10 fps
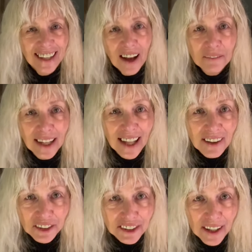yeah, my
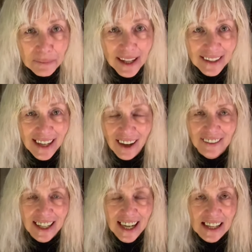life turned upside
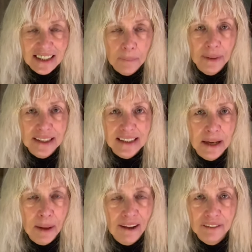down. It has not been the
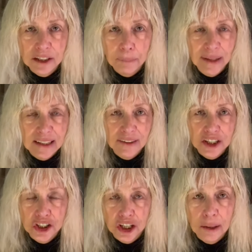same. I haven't been to the
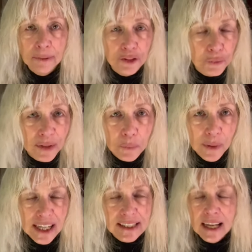gym in three
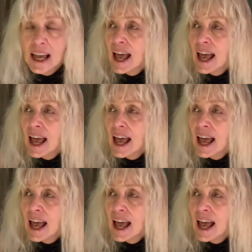weeks.